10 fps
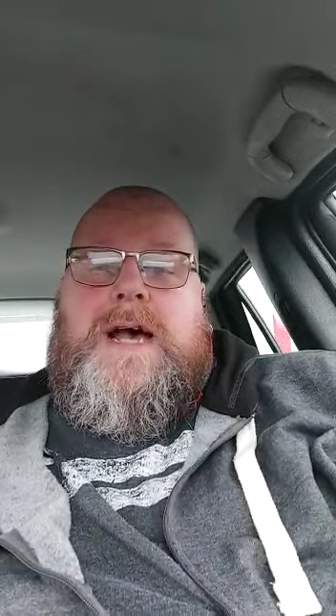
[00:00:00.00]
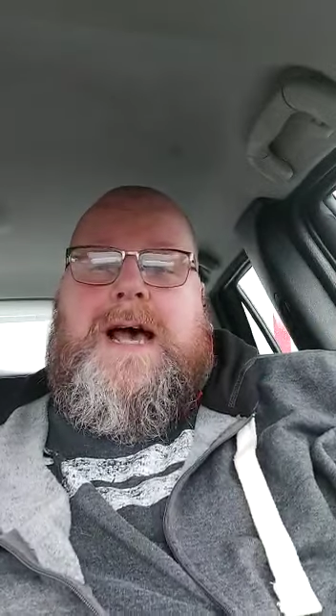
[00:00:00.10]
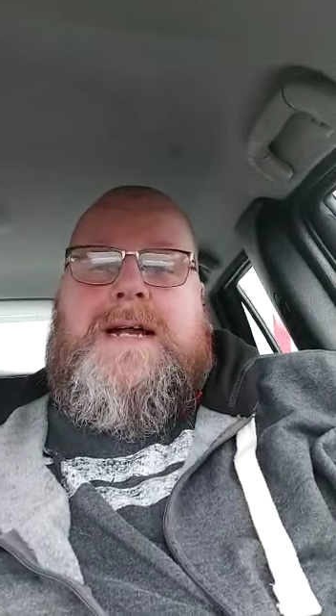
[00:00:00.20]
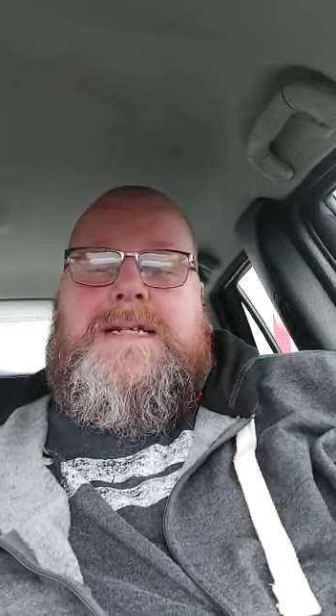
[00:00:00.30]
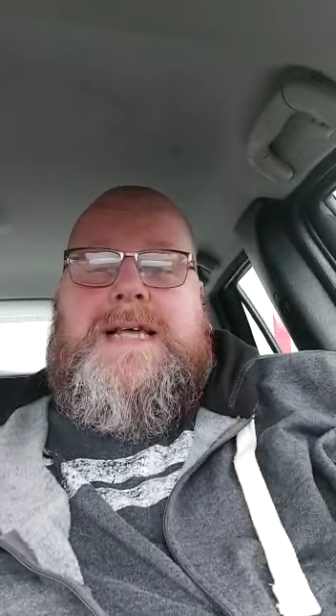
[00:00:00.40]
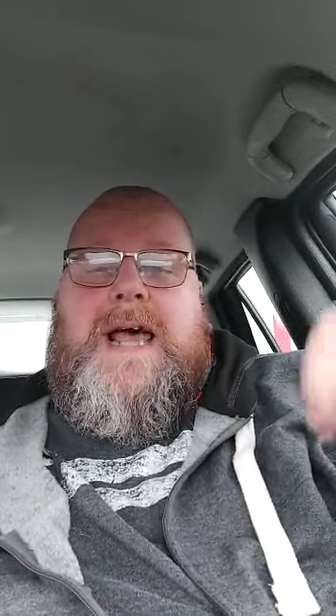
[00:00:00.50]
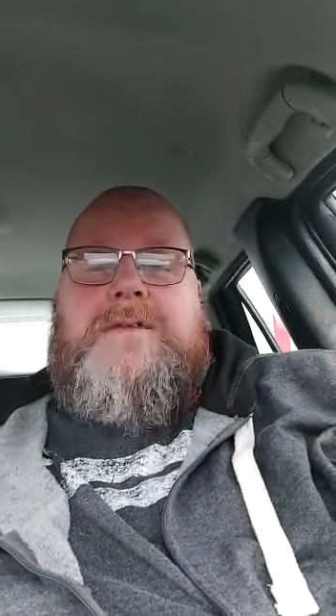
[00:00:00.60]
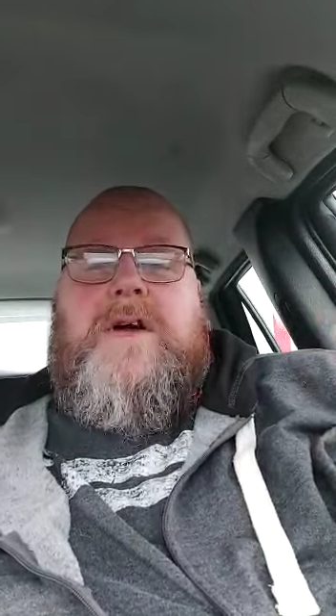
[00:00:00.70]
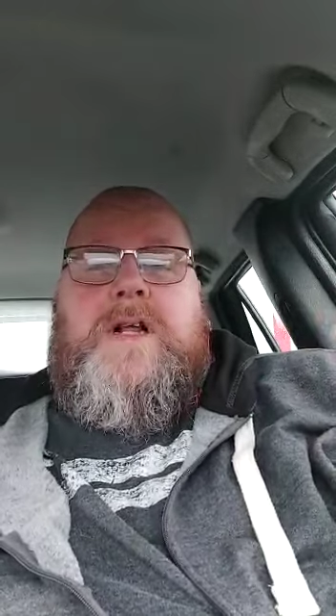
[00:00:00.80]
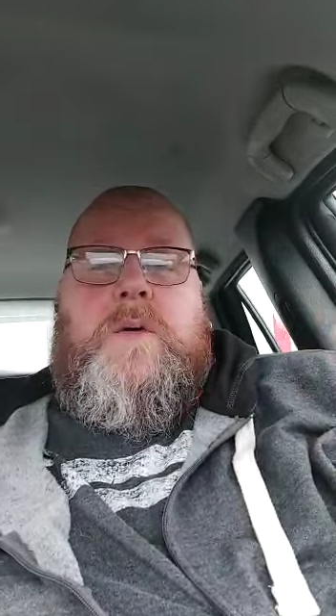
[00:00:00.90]
And the
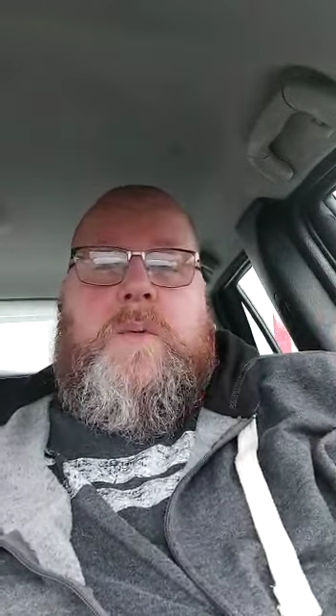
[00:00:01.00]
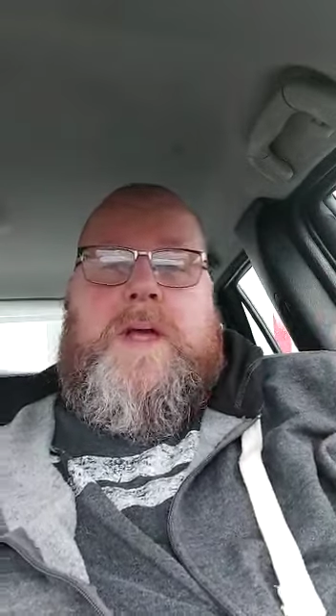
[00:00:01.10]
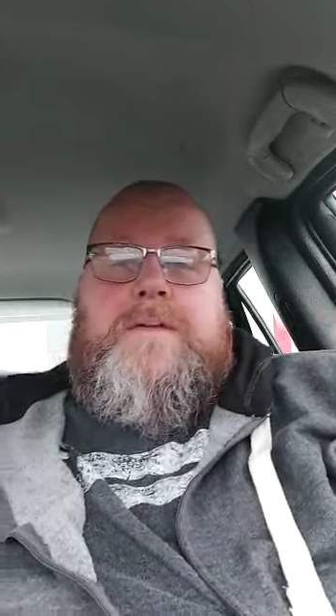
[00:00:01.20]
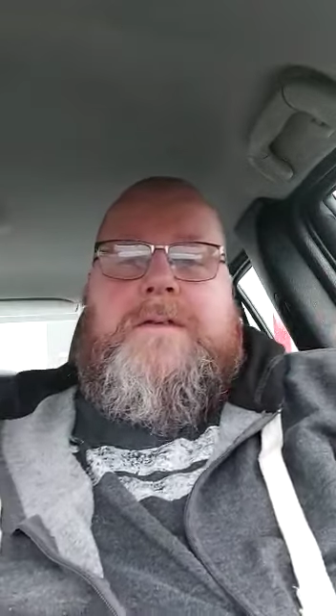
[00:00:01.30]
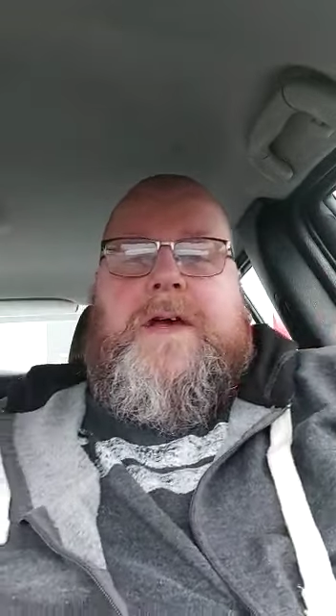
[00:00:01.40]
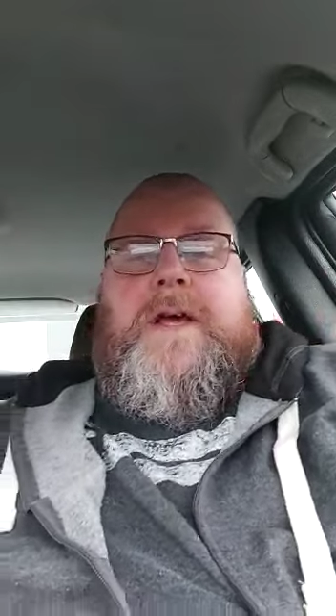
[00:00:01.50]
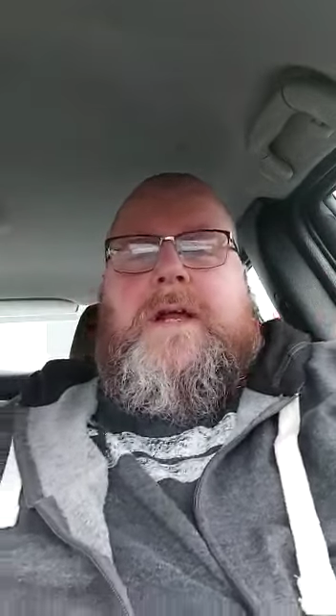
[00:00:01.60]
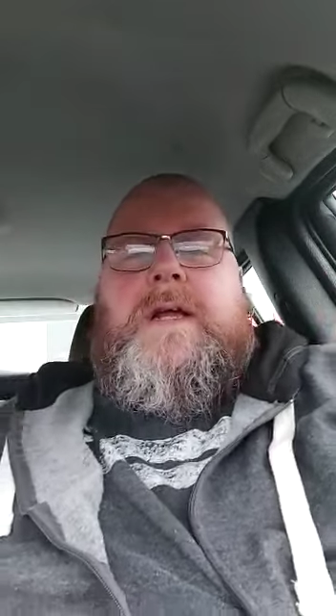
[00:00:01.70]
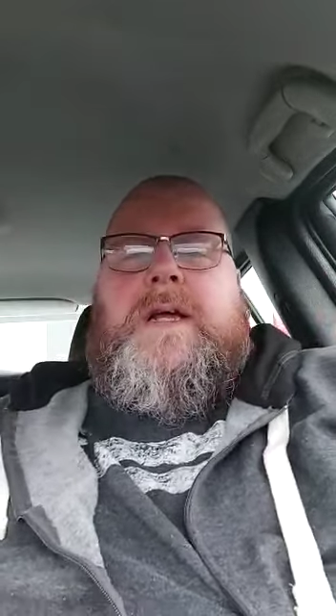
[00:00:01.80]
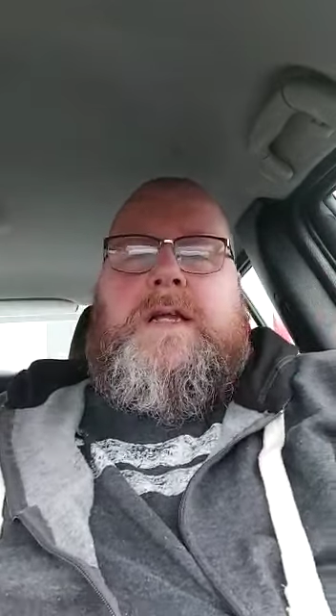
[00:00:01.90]
safer that we
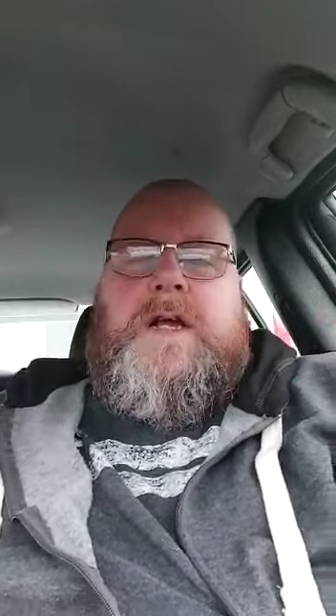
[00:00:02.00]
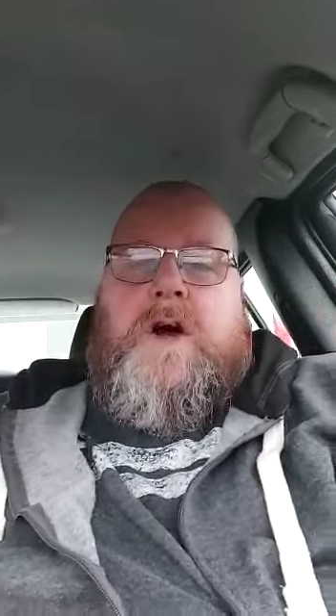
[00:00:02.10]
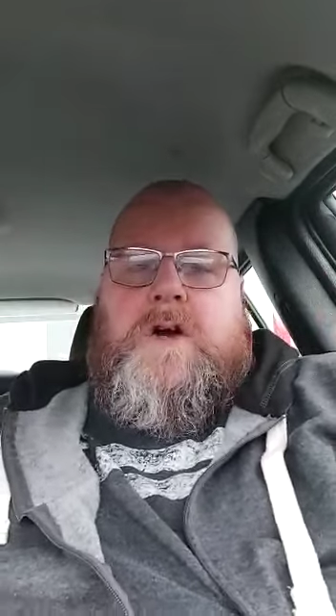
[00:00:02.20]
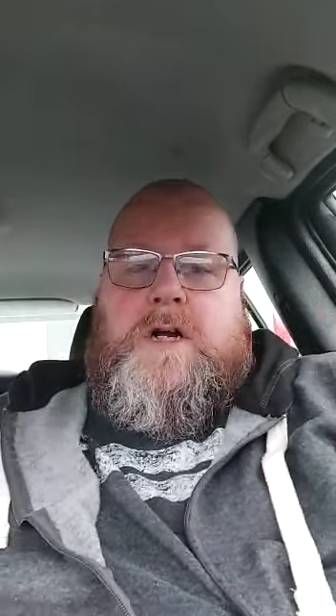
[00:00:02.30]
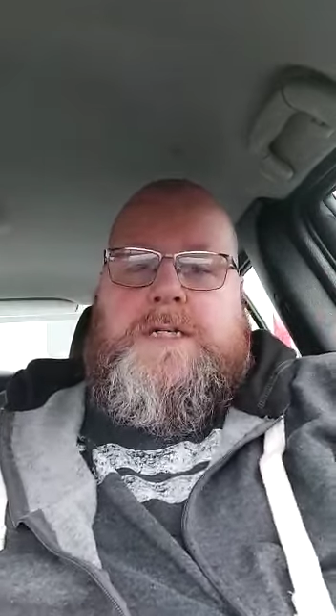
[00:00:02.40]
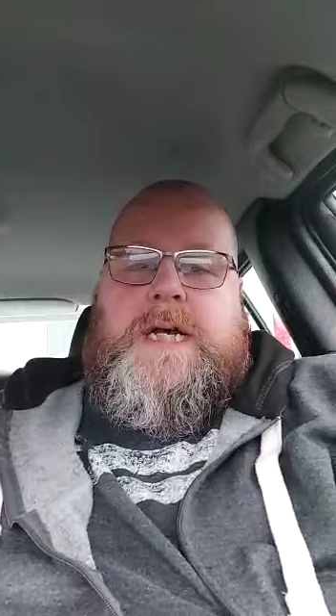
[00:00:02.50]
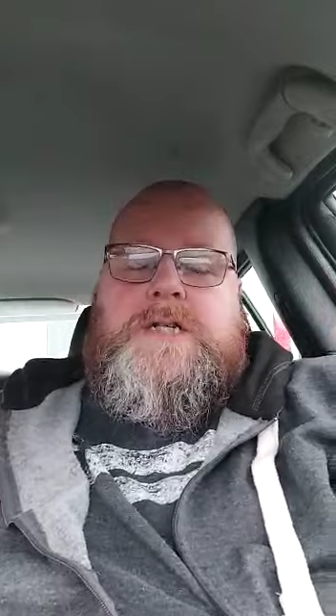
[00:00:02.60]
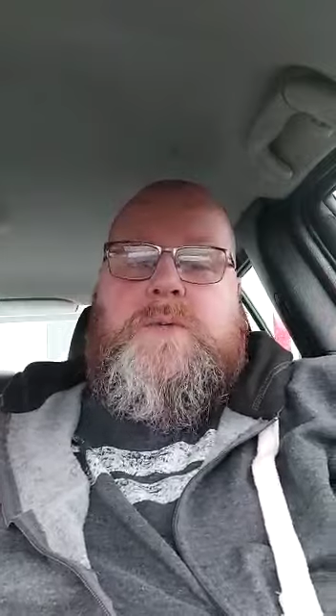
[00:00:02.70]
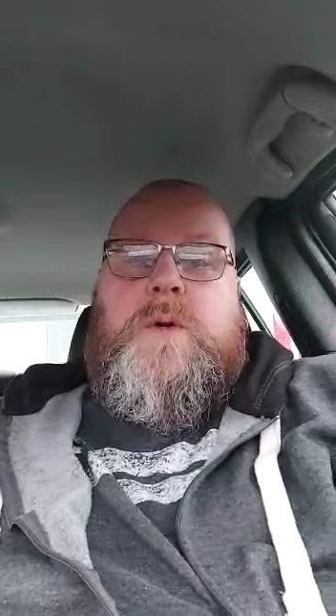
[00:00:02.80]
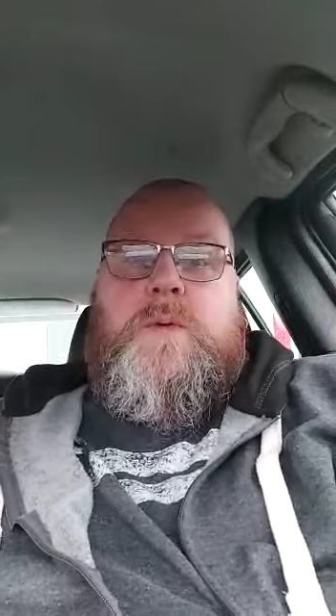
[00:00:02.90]
feel in the
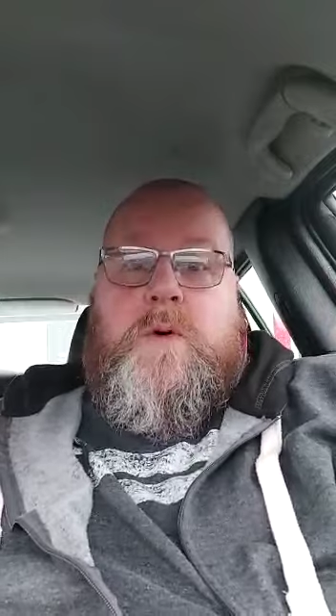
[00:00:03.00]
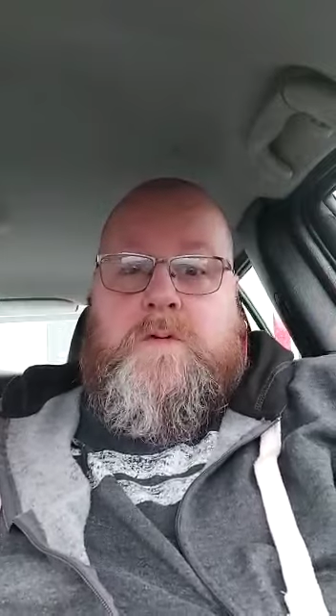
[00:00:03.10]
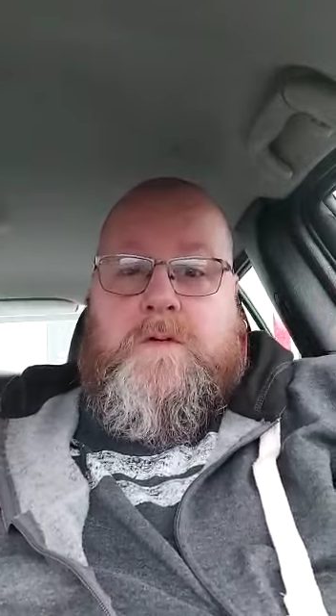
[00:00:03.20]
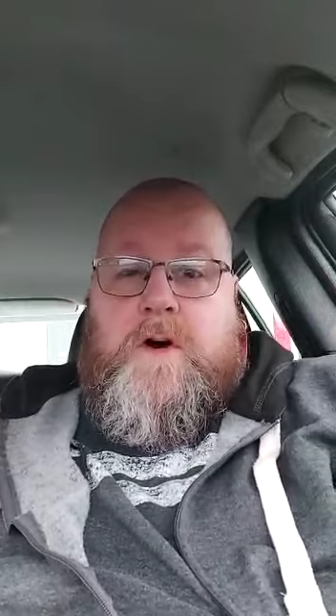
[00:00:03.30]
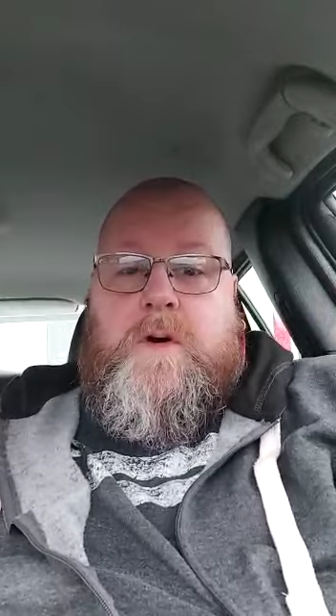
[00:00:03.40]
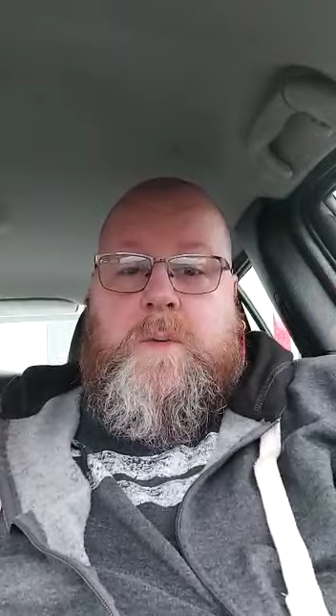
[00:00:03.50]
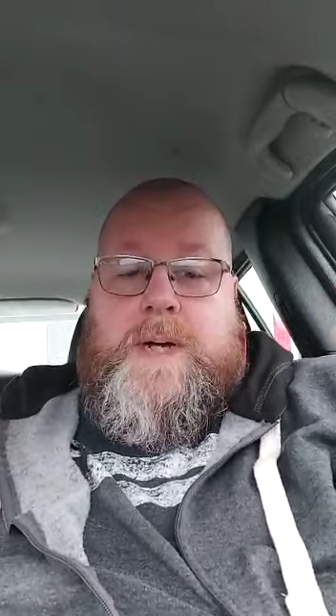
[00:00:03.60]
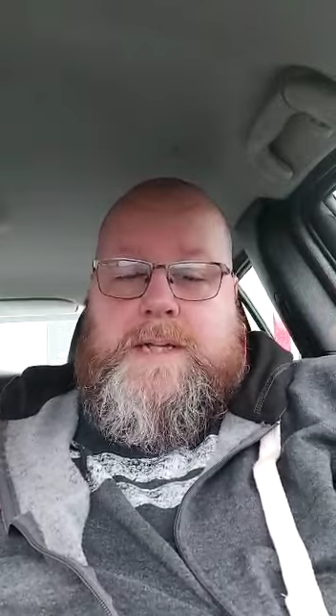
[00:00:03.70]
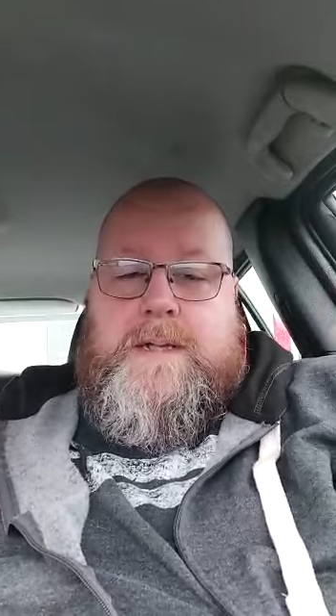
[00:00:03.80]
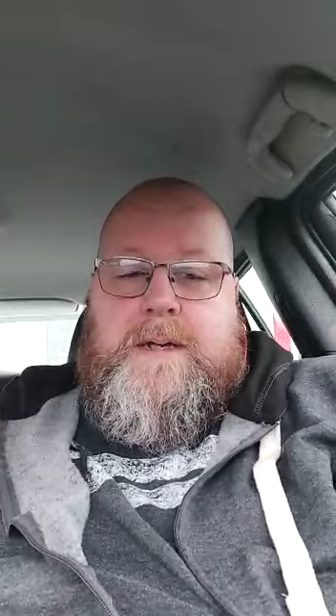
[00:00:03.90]
organisation we work for and
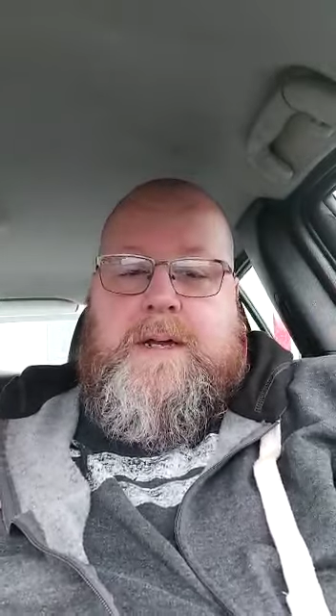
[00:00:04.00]
with,